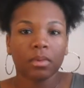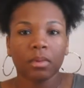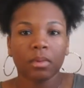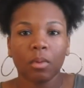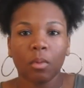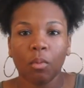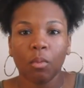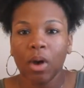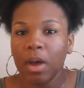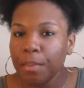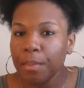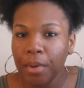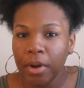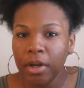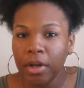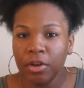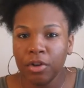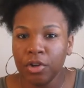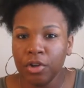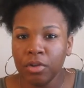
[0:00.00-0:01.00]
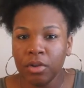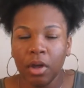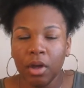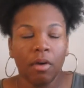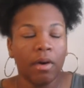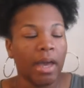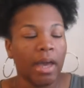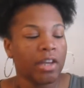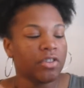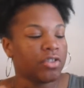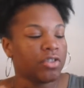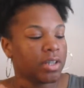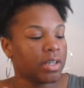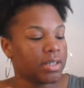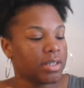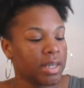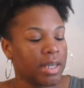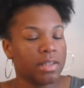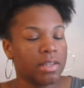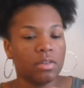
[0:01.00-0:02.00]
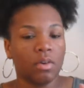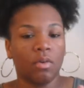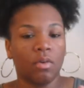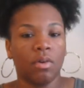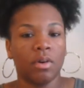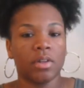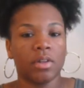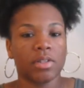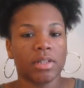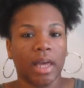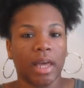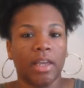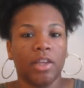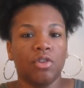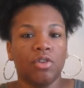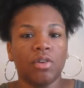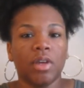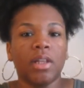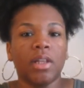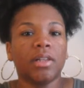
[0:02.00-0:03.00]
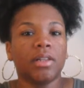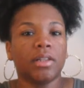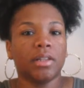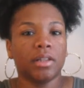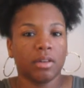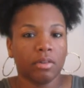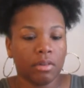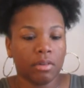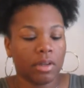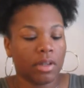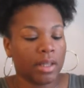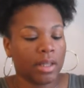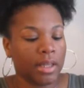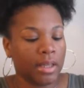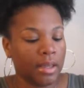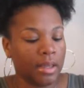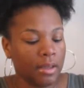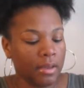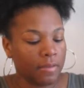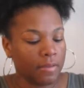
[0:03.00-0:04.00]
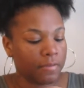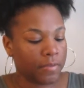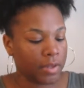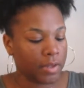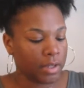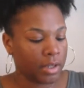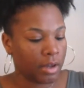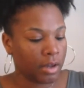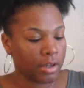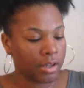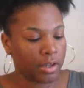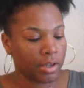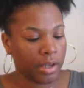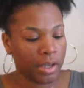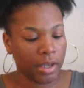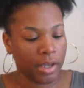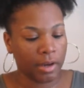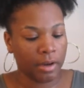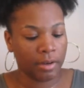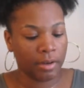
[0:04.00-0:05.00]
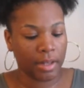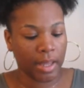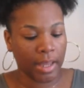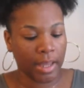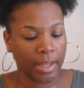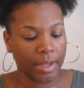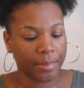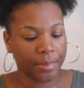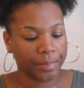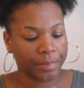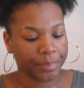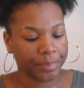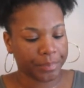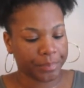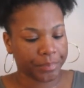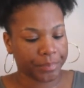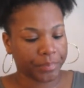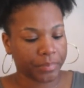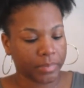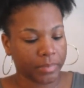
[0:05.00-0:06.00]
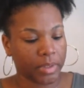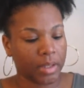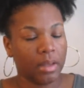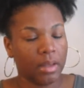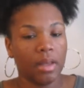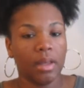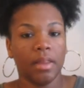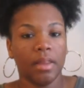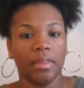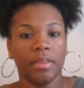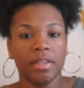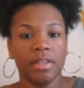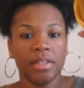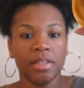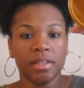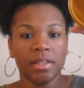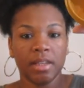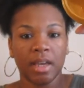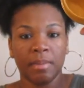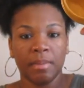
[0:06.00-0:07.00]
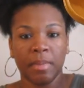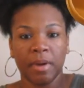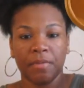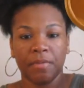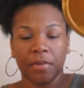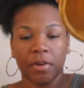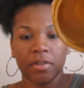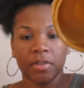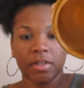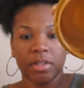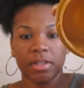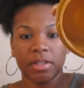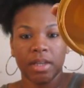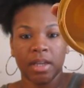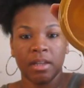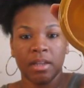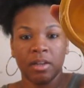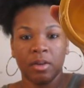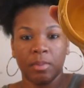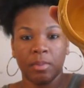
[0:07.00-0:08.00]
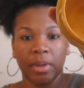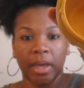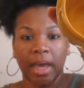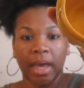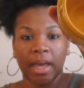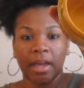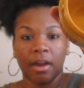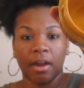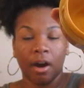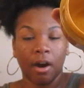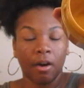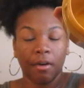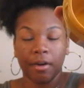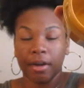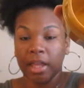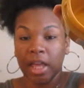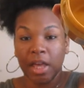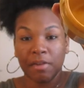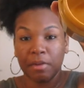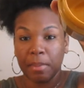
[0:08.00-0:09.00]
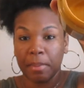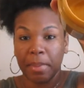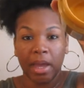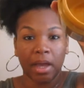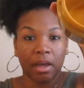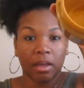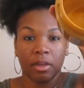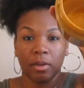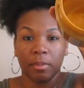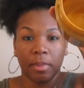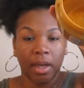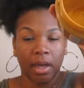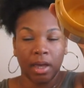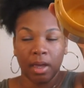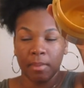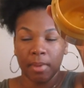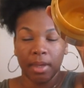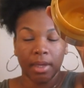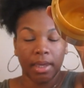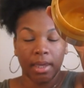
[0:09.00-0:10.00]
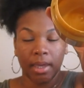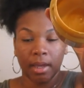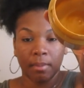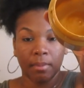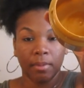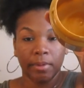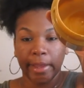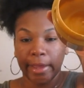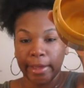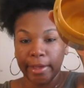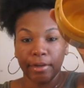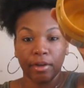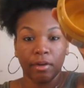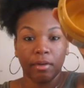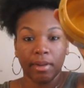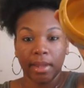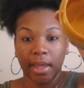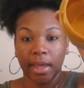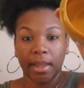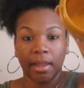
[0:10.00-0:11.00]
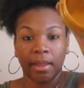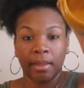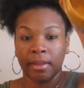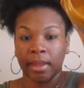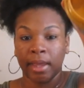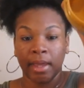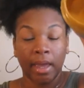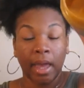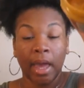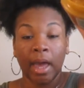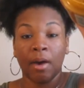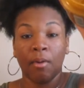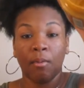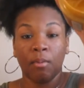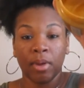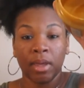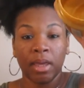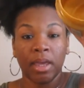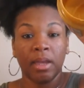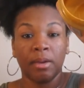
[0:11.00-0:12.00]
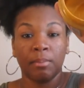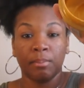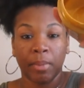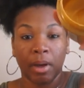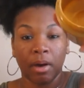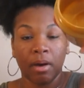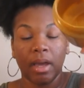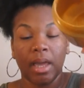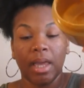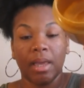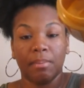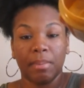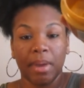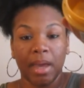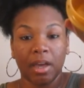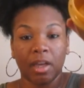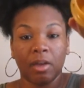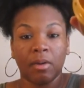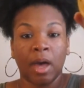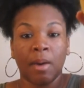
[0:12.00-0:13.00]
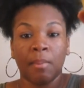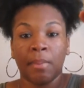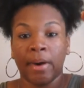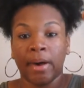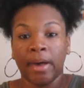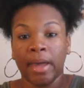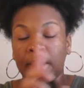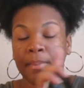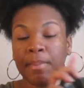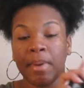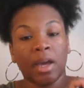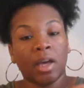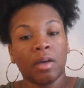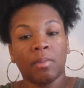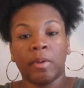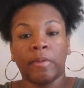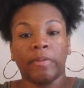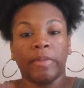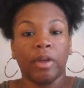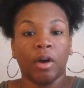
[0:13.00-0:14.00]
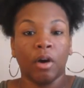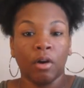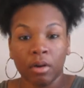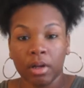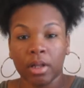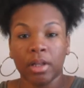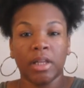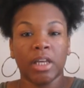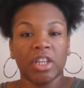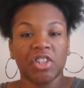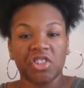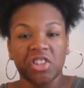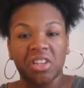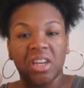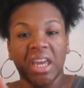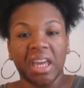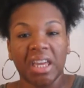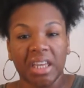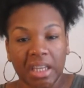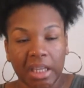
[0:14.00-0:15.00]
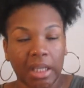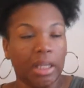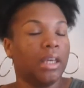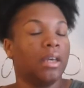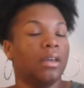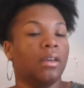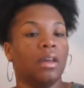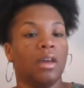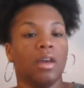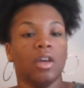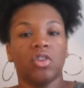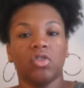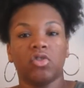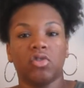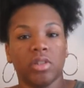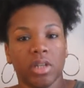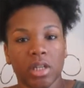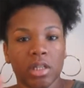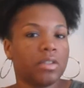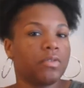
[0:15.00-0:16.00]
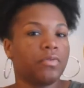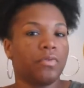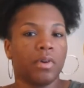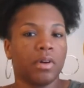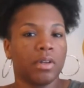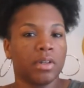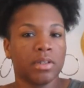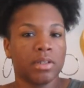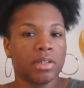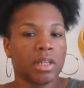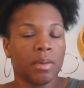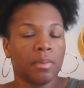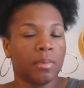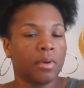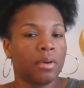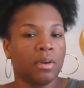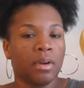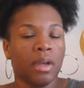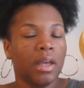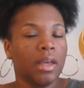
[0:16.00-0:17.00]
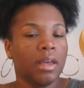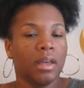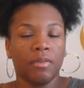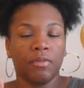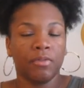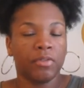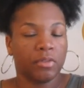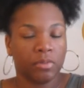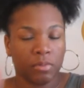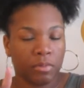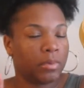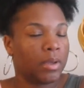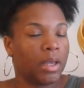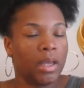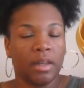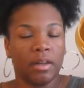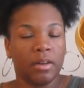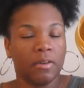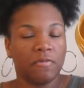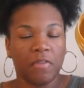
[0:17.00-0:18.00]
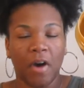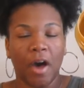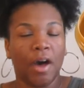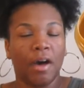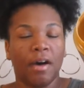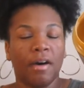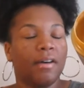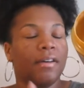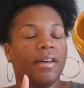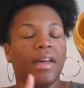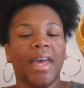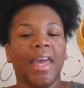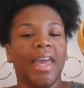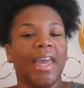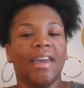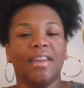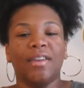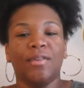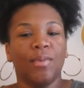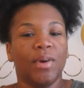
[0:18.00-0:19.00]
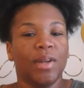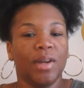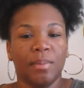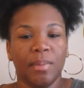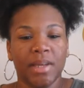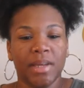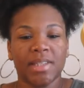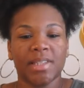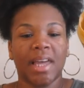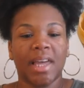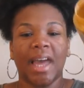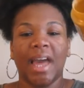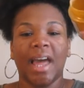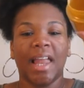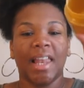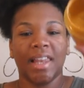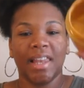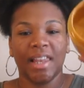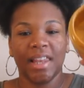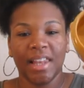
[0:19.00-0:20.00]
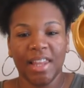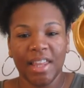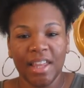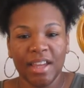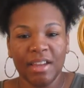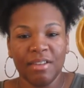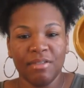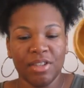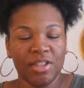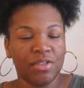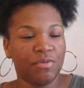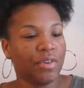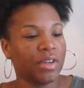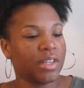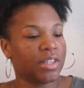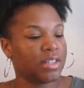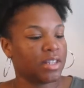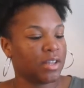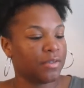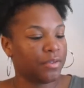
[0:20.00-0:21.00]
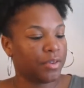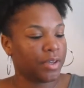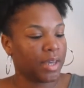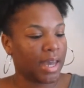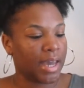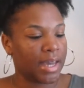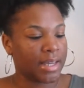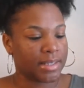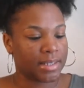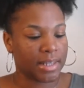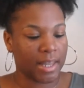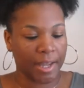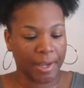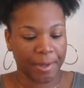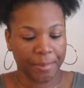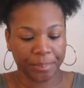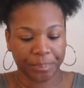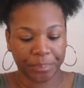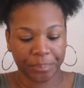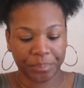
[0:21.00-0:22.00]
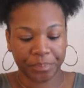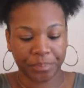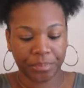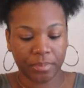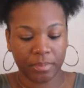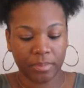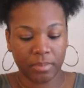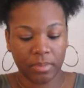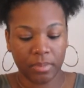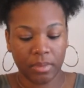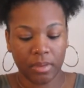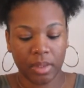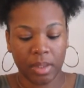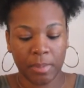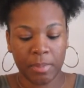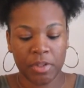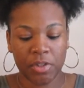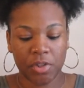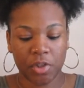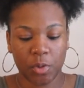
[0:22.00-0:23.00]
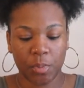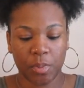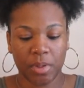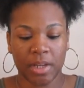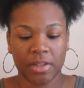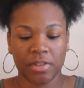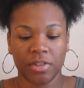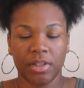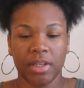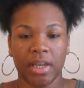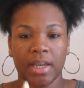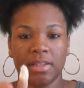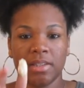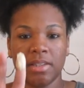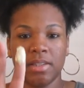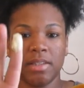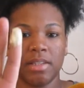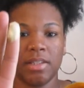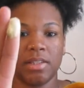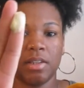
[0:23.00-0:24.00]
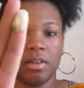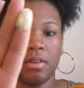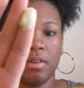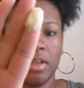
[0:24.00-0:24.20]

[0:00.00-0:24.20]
What product do you know actually contains oils? Like you can literally feel it on your hair like this is like my first container but i already have a backup behind my camera like no lie like i went and bought a backup i bought a backup of the whole collection again just for the summer in the fall and the winter months. Like I love this freaking stuff, you guys. Like let me scoop it out so you guys can see. So